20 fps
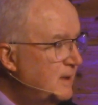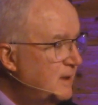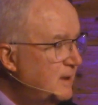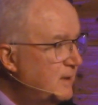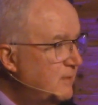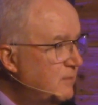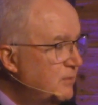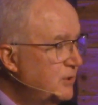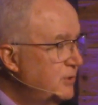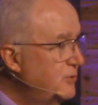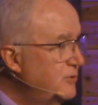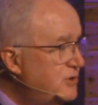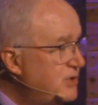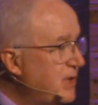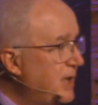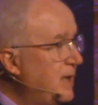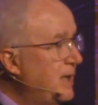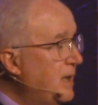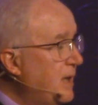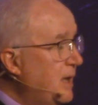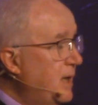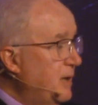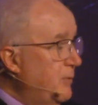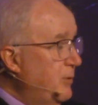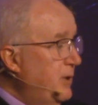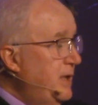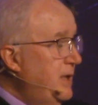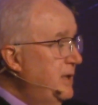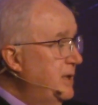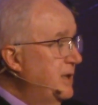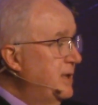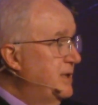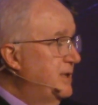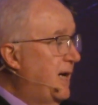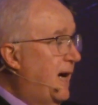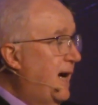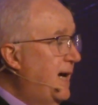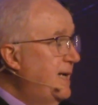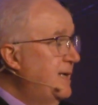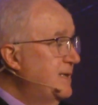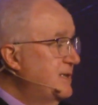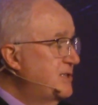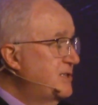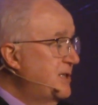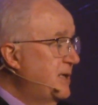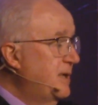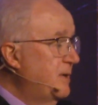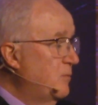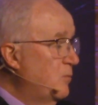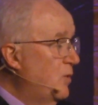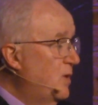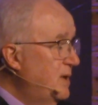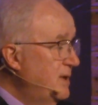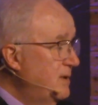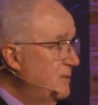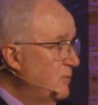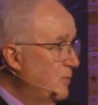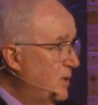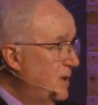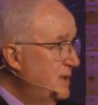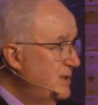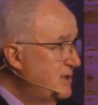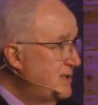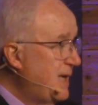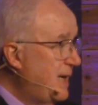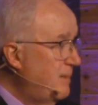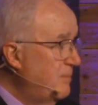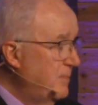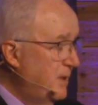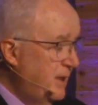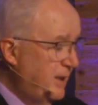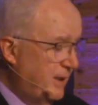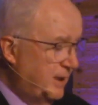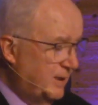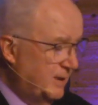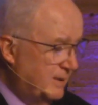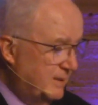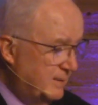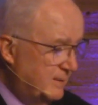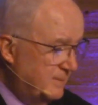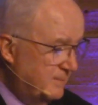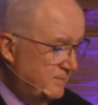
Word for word: When you say we need to die to sin, what, what does that mean?